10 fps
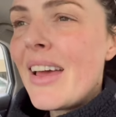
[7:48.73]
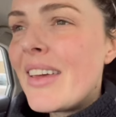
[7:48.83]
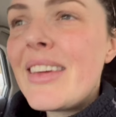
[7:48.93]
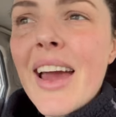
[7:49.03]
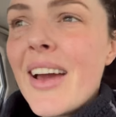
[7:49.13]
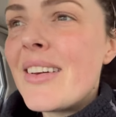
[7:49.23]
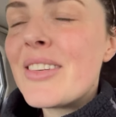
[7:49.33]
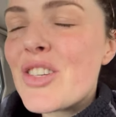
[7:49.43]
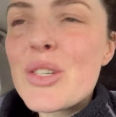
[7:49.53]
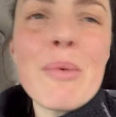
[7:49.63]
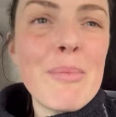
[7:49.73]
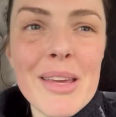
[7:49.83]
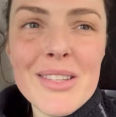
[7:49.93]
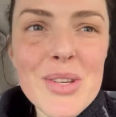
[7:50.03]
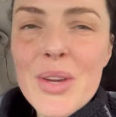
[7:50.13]
yeah, it just made
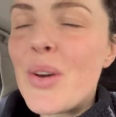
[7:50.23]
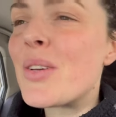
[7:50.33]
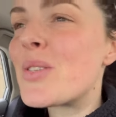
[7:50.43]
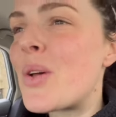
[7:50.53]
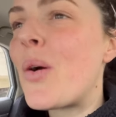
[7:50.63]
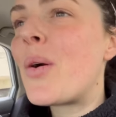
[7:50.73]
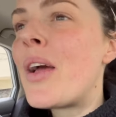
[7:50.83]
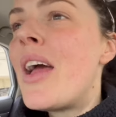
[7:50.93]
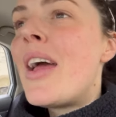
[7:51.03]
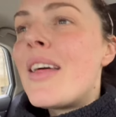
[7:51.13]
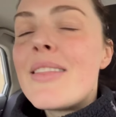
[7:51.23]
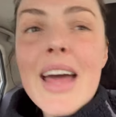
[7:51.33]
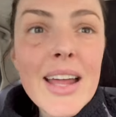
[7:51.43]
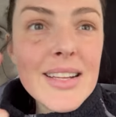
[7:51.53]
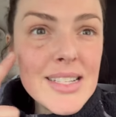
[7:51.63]
me insecure. So
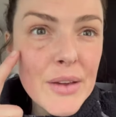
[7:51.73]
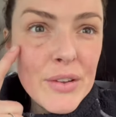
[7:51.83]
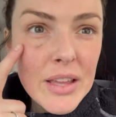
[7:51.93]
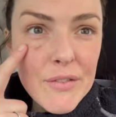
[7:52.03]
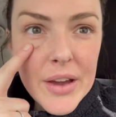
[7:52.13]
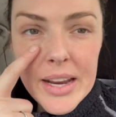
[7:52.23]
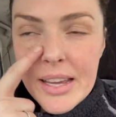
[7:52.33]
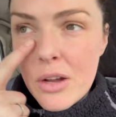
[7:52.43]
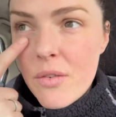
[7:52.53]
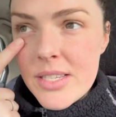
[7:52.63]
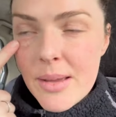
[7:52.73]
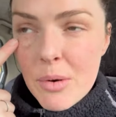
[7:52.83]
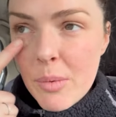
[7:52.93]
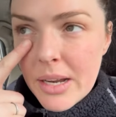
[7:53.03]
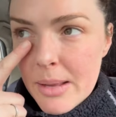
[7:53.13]
that is definitely fading. Obviously, I'm
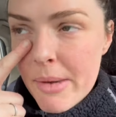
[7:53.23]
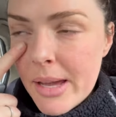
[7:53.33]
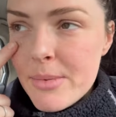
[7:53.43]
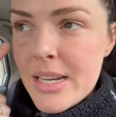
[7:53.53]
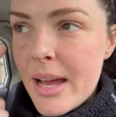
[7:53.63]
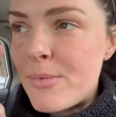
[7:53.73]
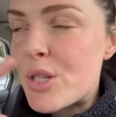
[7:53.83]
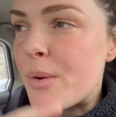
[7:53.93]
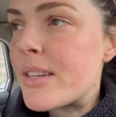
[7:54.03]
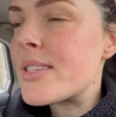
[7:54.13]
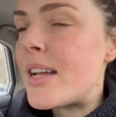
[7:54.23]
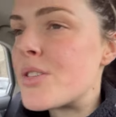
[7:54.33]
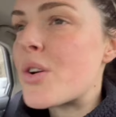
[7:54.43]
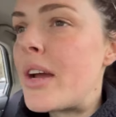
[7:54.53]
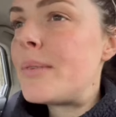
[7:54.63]
not wearing any makeup today. I'm just wearing
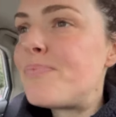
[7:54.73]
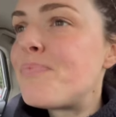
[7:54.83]
sunscreen.